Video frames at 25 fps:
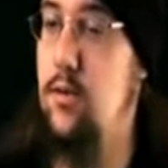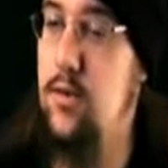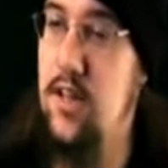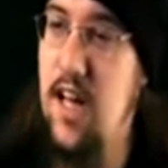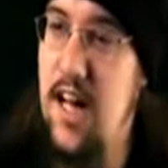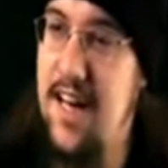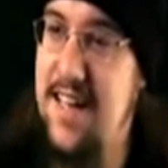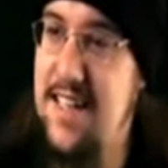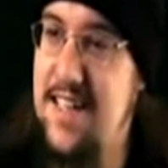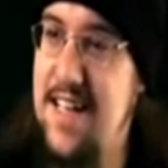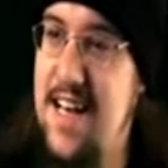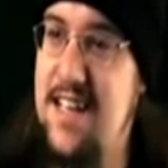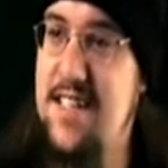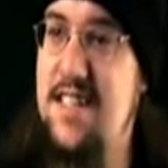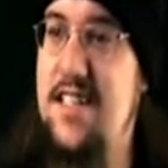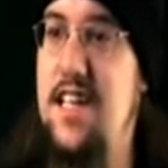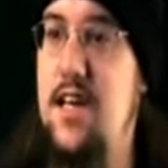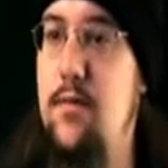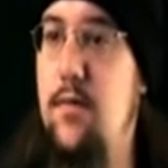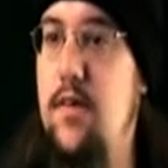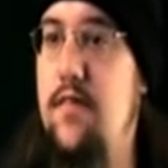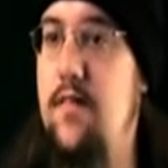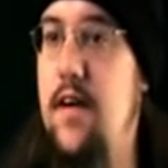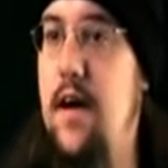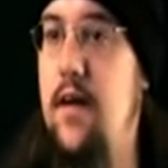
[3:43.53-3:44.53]
Through a lot of
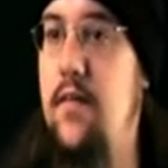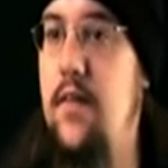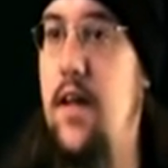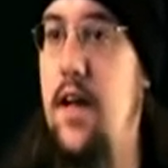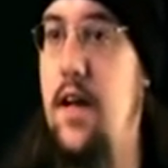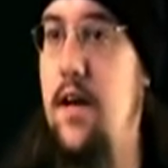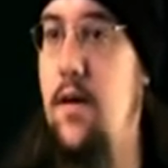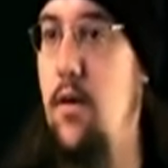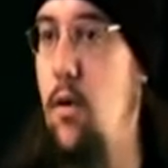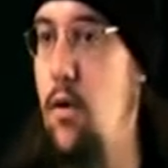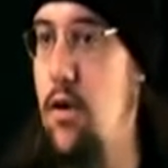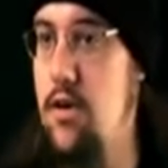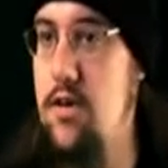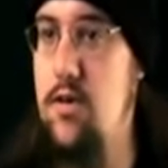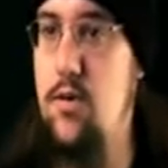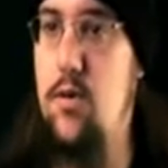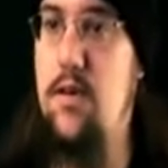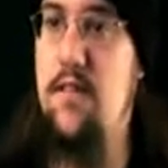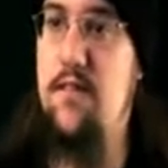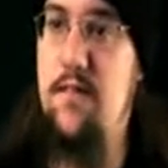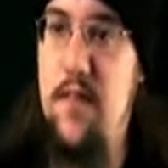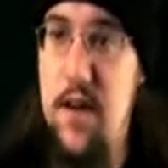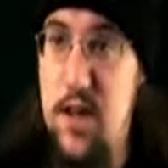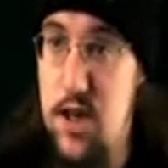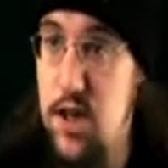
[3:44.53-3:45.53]
testing, we found that in order
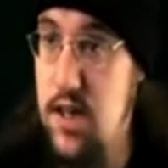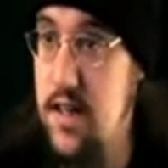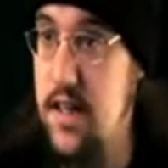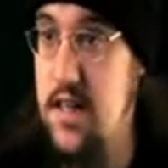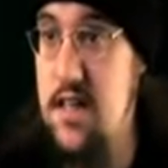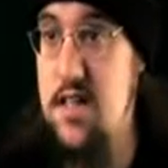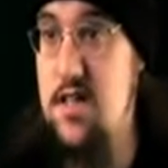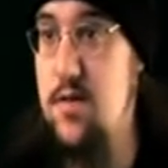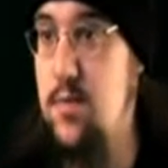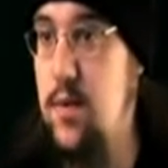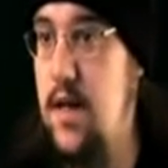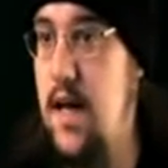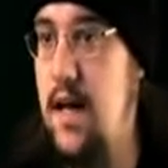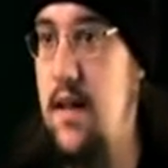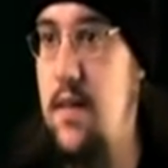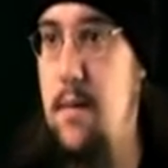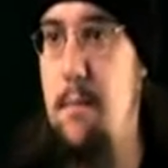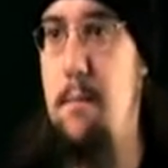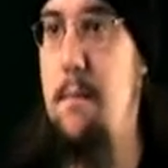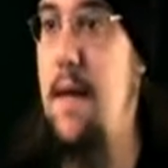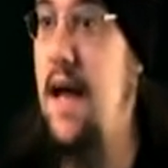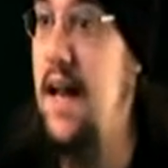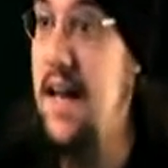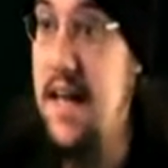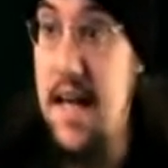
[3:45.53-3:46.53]
to efficiently
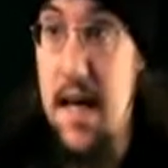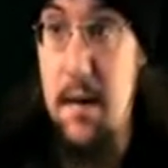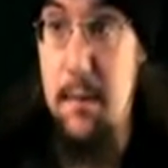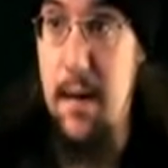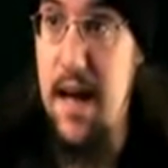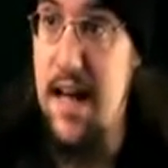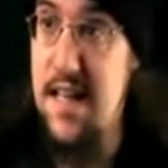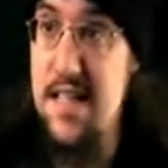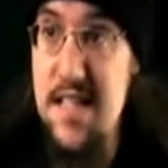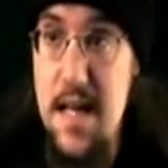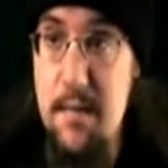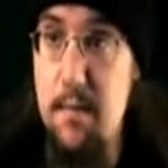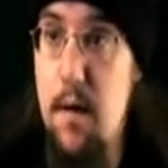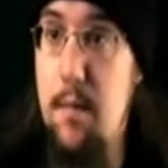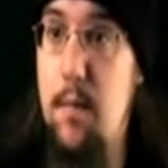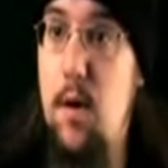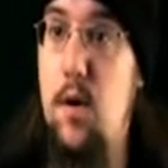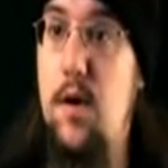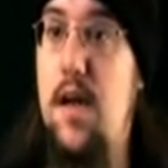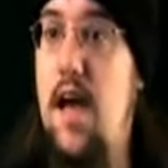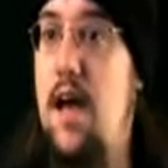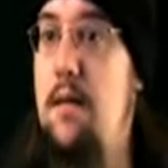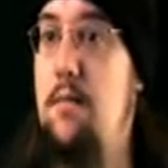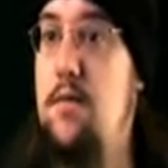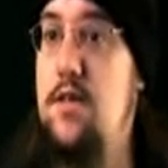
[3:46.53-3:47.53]
display the many commands
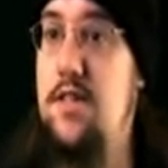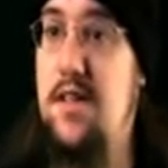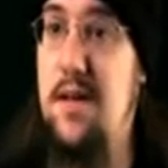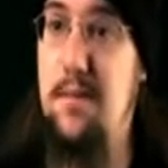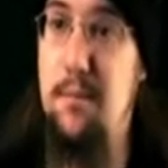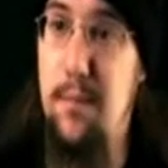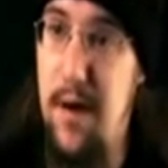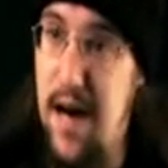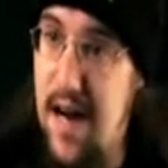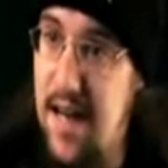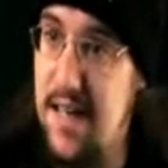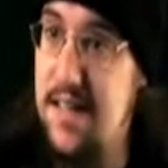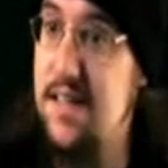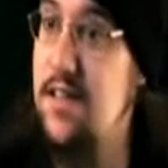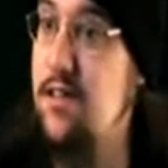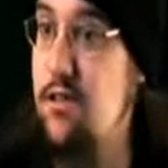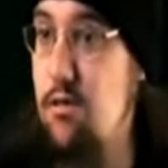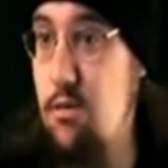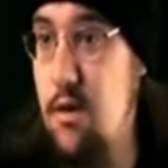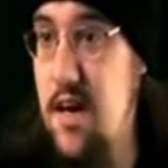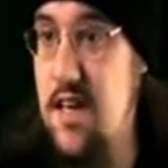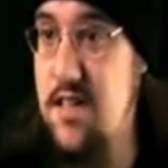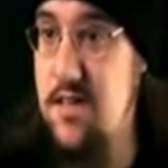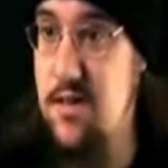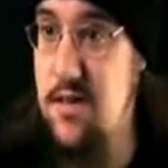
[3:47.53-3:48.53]
MMO gamers can bind
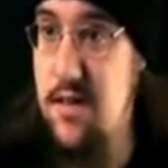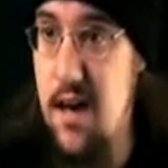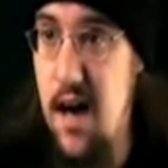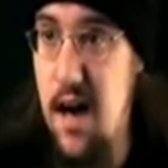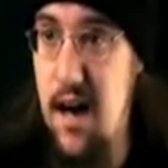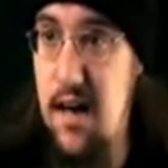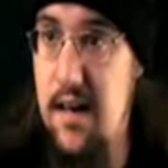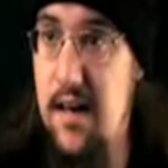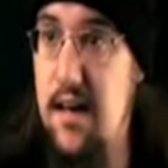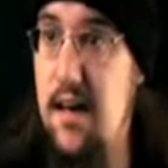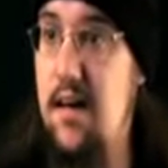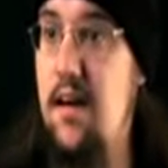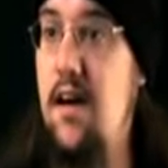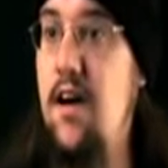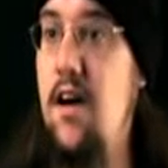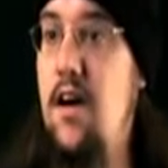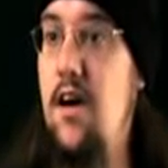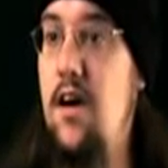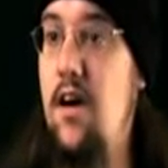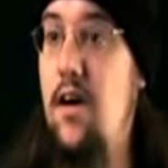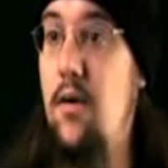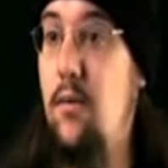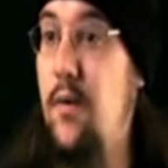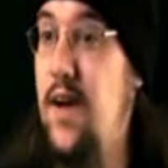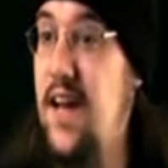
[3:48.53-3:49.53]
to the Razer Naga,
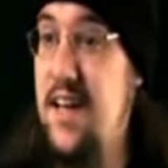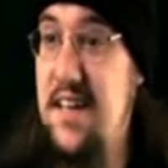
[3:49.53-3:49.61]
